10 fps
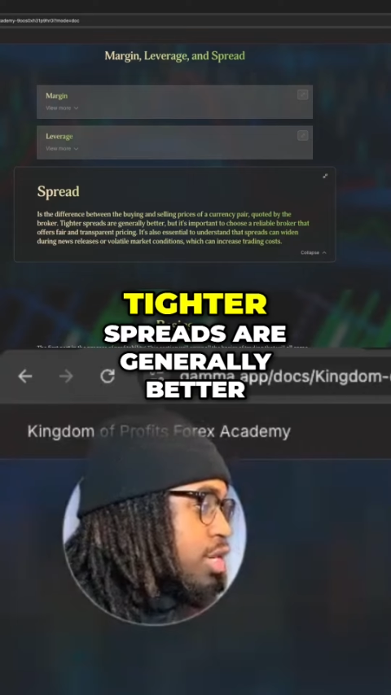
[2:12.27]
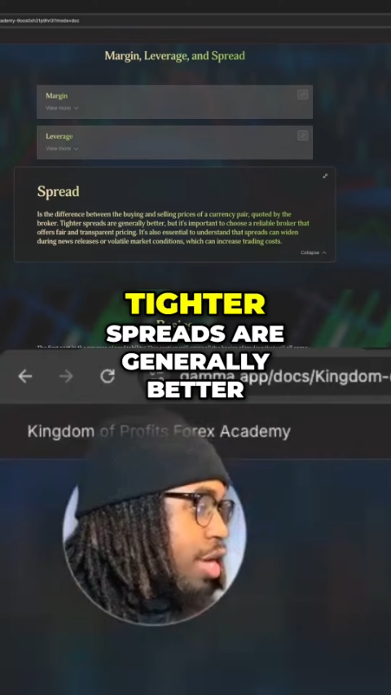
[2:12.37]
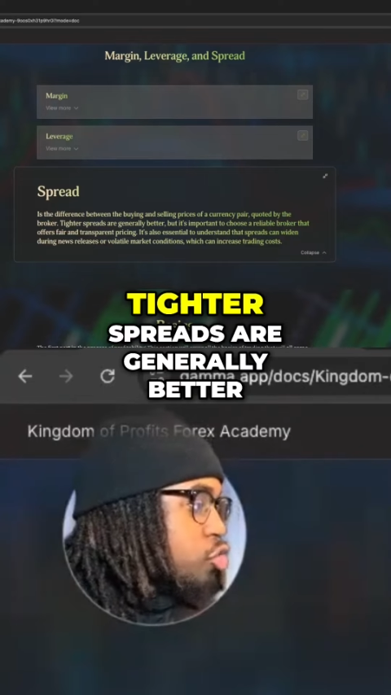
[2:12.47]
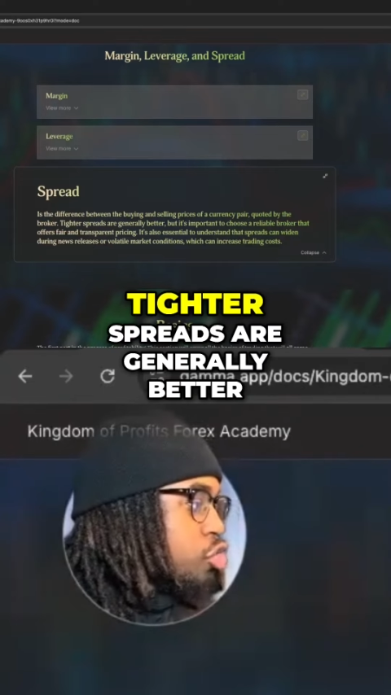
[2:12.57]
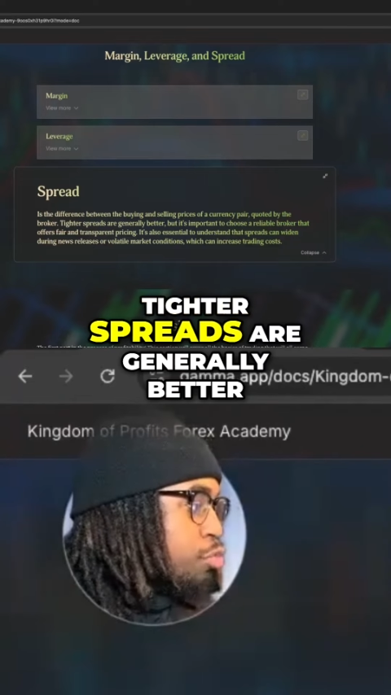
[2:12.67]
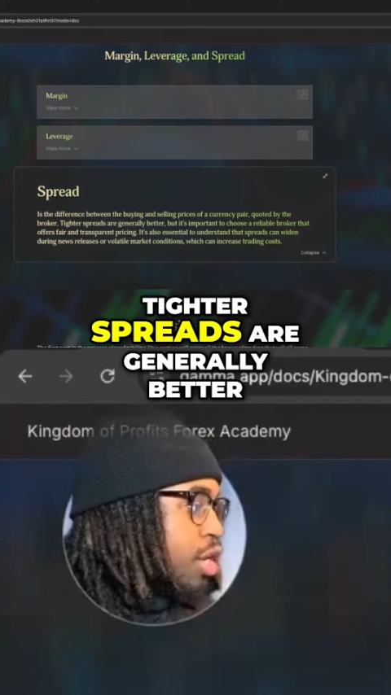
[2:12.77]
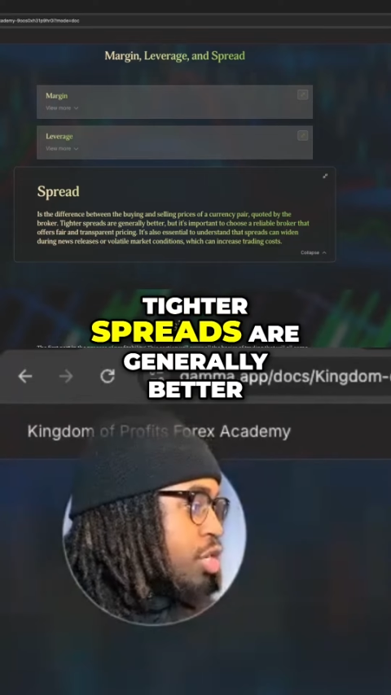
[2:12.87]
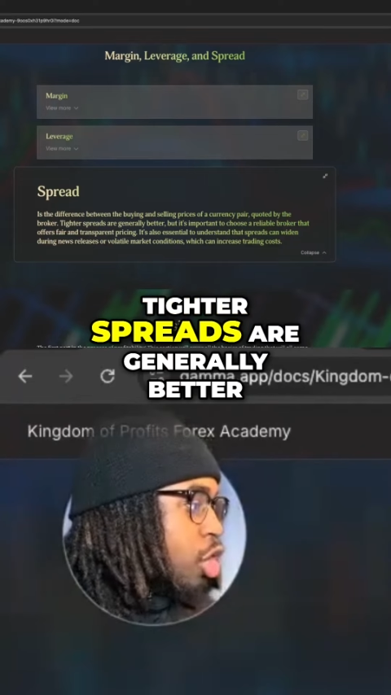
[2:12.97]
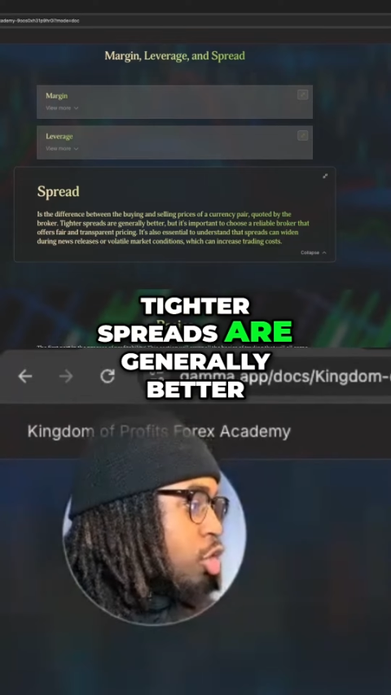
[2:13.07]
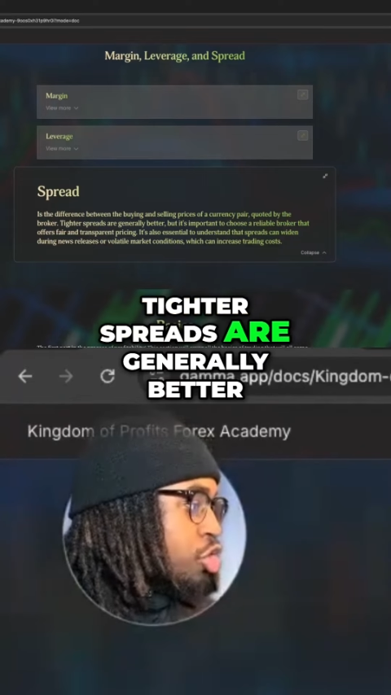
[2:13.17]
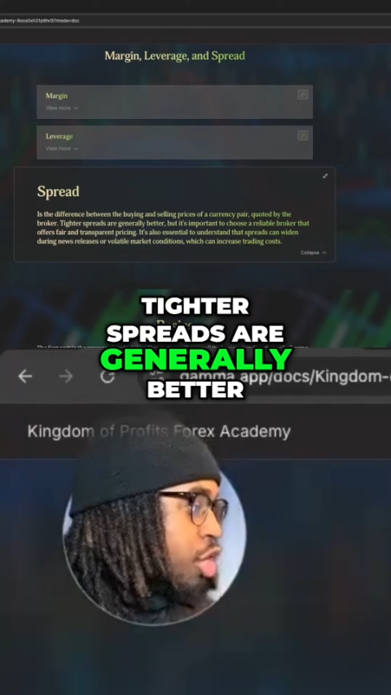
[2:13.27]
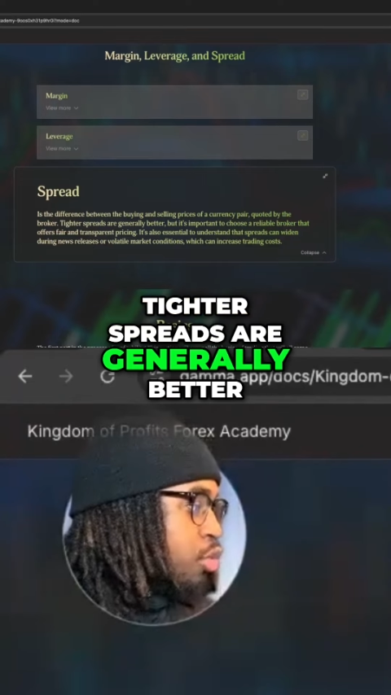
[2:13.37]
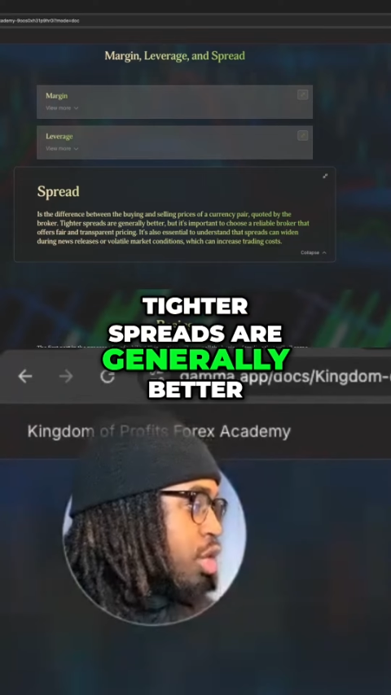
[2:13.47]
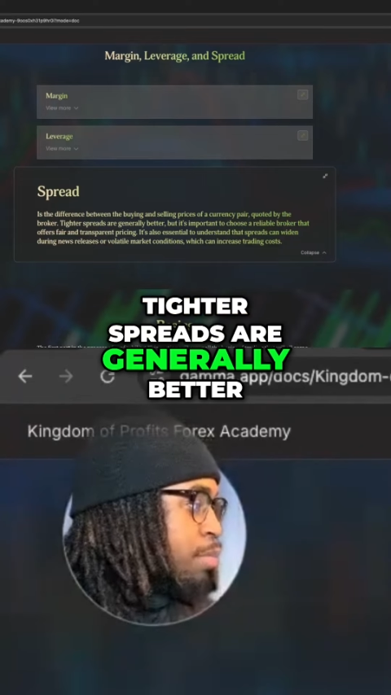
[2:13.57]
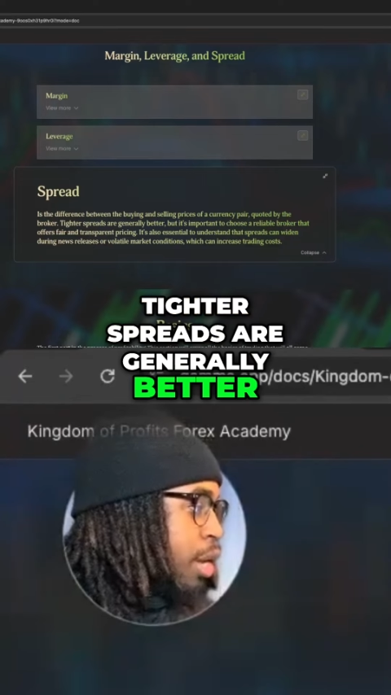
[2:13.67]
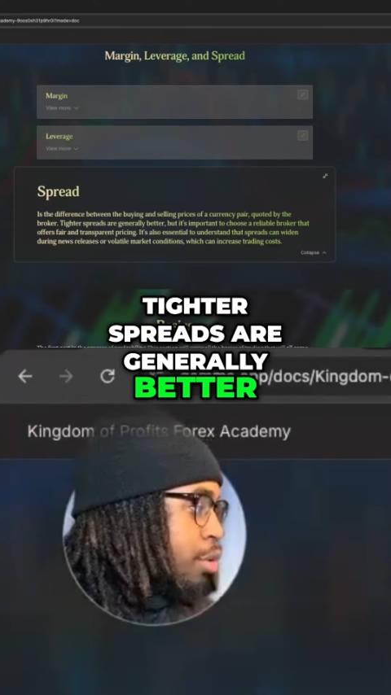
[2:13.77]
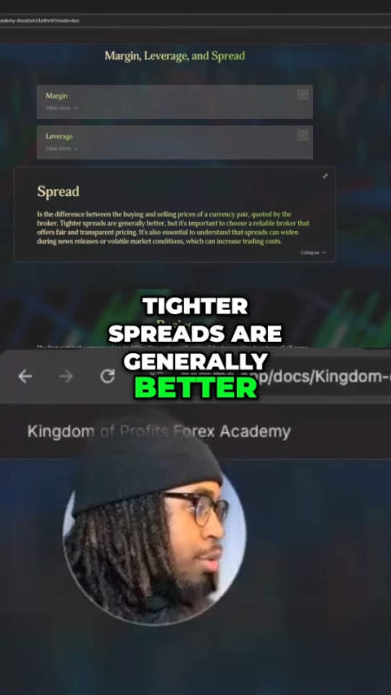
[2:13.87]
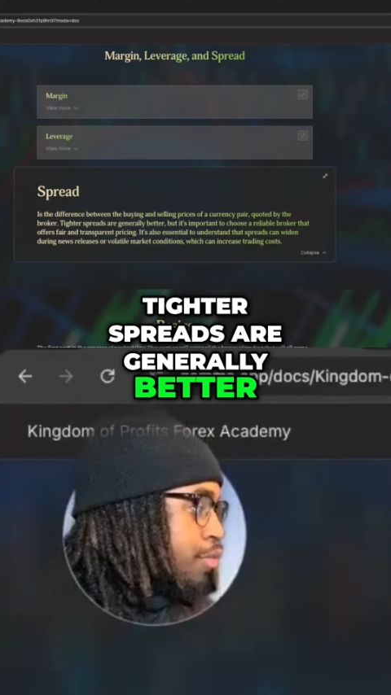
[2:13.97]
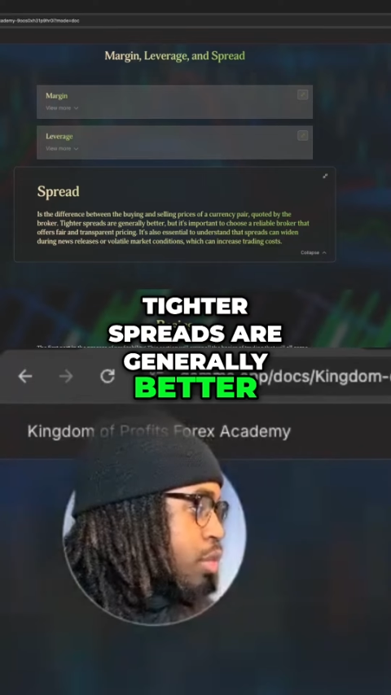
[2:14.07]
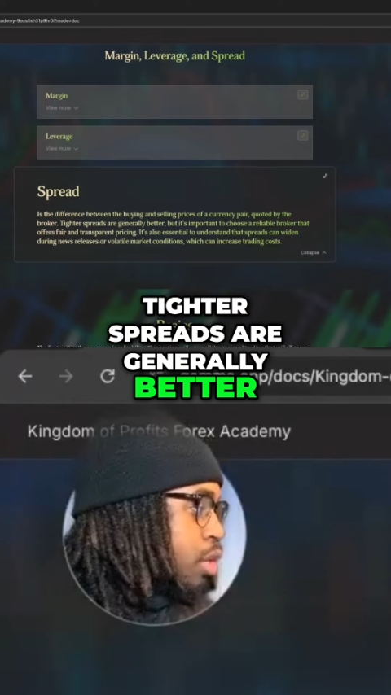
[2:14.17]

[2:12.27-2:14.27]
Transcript: Tighter spreads are generally better,